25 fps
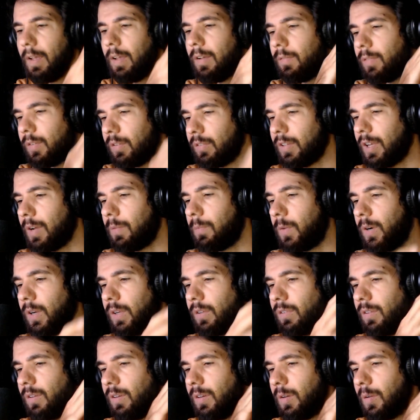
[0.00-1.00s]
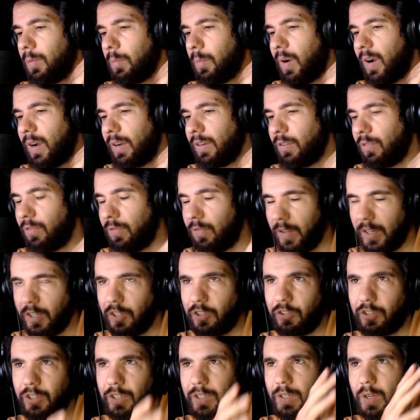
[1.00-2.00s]
for some reason my
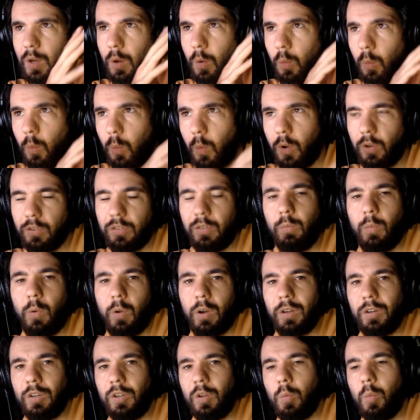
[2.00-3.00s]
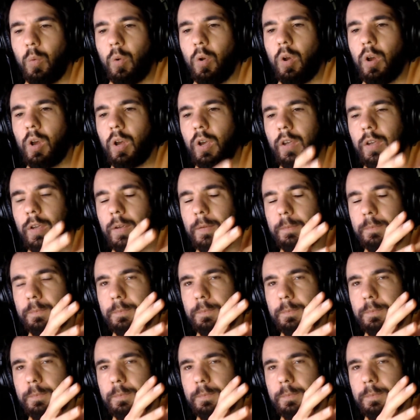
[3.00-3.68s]
DaVinci wasn't wanting to work,